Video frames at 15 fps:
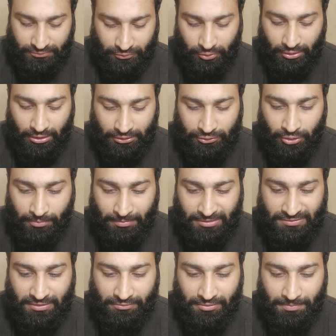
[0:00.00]
So your
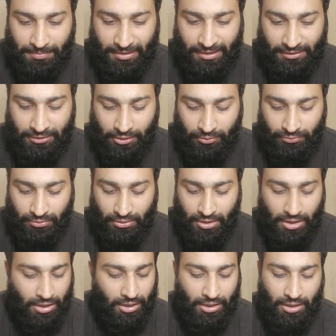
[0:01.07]
muscle will break down,
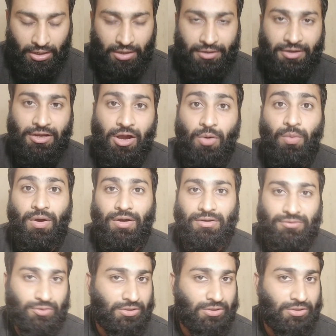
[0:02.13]
recover.